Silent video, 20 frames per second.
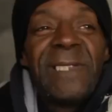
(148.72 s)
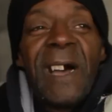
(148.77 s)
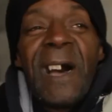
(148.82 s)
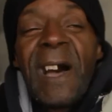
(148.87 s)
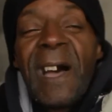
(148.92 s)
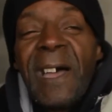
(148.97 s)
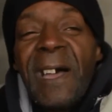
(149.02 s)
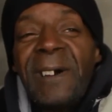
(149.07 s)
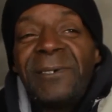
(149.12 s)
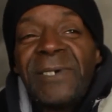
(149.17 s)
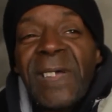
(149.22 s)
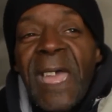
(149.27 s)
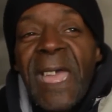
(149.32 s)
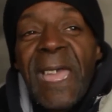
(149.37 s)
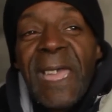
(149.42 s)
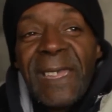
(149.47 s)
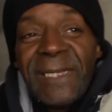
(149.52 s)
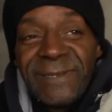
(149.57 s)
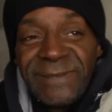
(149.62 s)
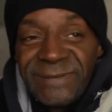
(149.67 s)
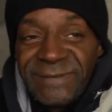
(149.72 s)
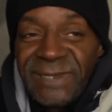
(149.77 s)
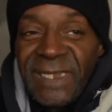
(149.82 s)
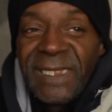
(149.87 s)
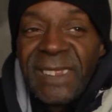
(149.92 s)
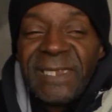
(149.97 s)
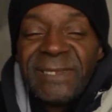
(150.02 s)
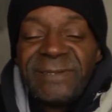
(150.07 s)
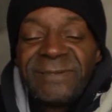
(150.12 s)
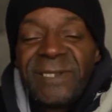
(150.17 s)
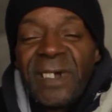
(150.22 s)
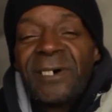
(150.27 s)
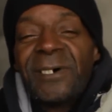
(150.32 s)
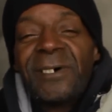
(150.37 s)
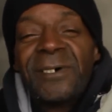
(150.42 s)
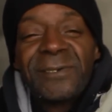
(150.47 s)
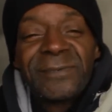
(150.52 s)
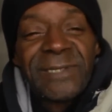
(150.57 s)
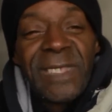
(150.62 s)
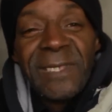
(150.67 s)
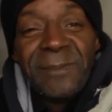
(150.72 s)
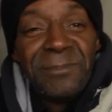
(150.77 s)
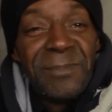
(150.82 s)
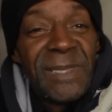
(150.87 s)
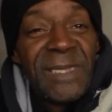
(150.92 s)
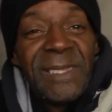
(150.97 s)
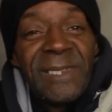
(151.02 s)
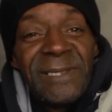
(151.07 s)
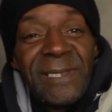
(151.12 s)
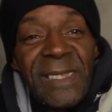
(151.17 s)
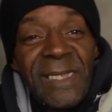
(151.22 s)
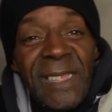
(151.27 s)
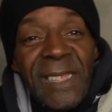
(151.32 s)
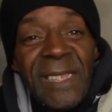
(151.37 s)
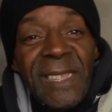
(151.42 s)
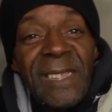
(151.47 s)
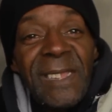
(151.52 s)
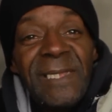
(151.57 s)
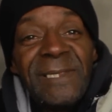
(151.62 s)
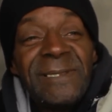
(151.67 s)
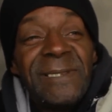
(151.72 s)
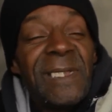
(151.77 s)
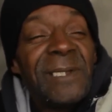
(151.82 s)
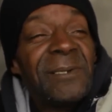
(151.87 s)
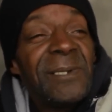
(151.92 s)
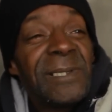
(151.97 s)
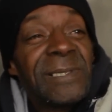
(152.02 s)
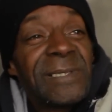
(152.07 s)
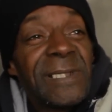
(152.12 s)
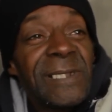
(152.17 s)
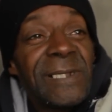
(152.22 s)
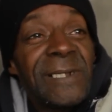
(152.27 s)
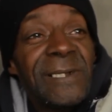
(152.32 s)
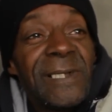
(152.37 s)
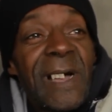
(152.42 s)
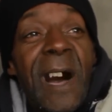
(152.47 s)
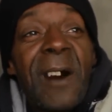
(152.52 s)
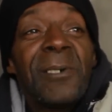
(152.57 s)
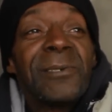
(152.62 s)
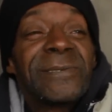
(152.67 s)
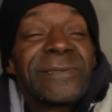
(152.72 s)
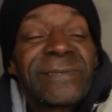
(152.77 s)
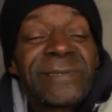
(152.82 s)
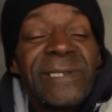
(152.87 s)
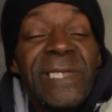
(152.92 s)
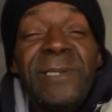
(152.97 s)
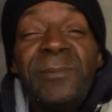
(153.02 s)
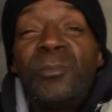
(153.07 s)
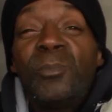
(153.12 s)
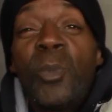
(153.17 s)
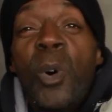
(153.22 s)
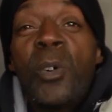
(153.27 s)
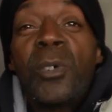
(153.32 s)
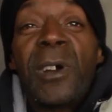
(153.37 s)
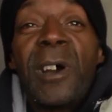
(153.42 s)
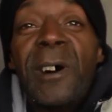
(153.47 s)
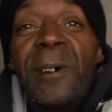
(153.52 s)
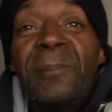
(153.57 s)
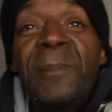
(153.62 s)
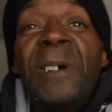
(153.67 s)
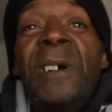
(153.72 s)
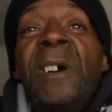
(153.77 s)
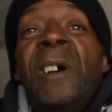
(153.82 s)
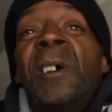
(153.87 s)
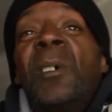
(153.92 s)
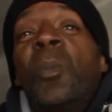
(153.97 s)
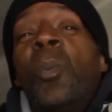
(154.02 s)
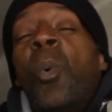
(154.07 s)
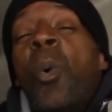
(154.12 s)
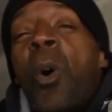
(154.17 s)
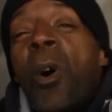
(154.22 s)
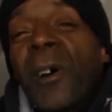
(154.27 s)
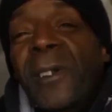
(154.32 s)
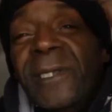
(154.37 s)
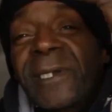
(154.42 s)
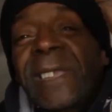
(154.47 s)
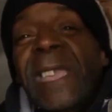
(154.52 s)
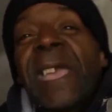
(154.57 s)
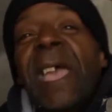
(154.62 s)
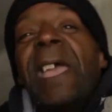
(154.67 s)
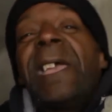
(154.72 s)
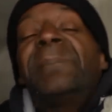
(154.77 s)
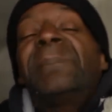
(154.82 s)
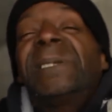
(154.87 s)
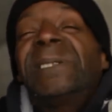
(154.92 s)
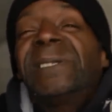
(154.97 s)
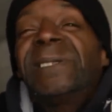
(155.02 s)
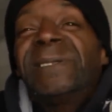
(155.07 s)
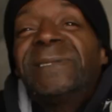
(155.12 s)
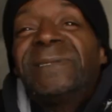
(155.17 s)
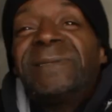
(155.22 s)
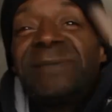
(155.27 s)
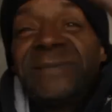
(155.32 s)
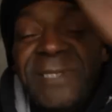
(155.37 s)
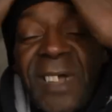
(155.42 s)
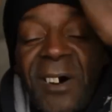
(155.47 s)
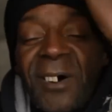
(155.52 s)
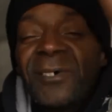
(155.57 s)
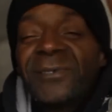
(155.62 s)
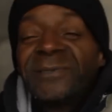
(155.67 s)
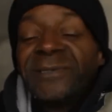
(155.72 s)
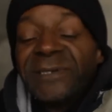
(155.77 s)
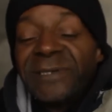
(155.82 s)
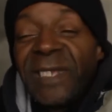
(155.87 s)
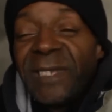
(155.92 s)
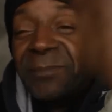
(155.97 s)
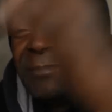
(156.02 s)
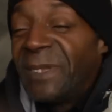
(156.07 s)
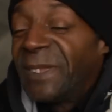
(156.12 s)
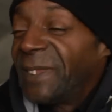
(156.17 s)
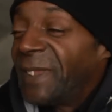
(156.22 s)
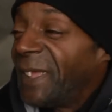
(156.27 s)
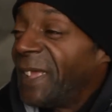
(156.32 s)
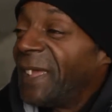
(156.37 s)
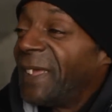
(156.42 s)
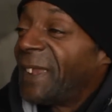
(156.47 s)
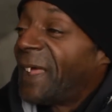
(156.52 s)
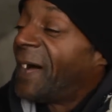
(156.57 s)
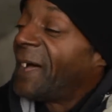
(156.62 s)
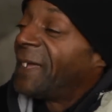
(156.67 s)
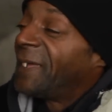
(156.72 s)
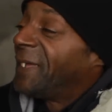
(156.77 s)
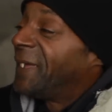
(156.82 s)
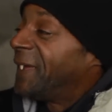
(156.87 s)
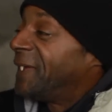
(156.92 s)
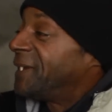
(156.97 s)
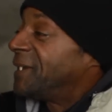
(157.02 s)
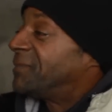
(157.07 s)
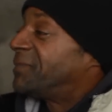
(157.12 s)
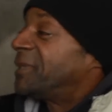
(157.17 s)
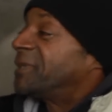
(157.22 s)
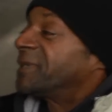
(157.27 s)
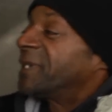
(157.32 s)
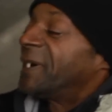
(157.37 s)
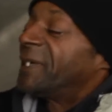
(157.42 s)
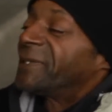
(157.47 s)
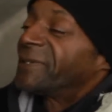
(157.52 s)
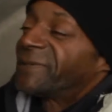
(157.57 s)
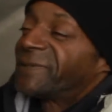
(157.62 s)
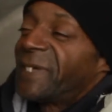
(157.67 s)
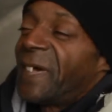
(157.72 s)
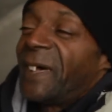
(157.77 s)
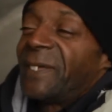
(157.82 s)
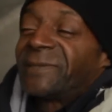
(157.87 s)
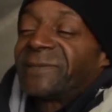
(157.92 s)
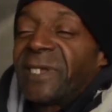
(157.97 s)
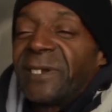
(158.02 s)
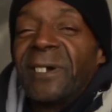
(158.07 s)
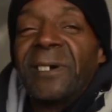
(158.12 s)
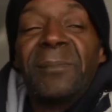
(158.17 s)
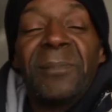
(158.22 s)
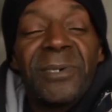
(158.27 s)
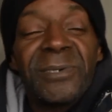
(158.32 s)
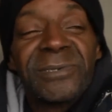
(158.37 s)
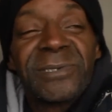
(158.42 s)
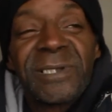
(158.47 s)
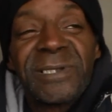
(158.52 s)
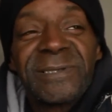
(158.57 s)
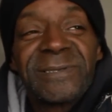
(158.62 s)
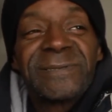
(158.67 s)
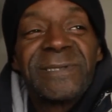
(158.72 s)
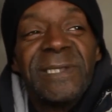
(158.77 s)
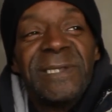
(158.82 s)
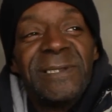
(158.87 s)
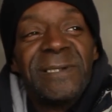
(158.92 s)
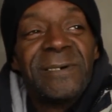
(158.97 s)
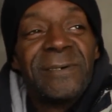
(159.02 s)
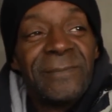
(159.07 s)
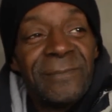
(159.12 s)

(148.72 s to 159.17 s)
I have had dead dogs hit me in the head and everything. I was asleep, woke up, water came, and the dog just hit me in the head. I ended up on the other side of a terrible casino.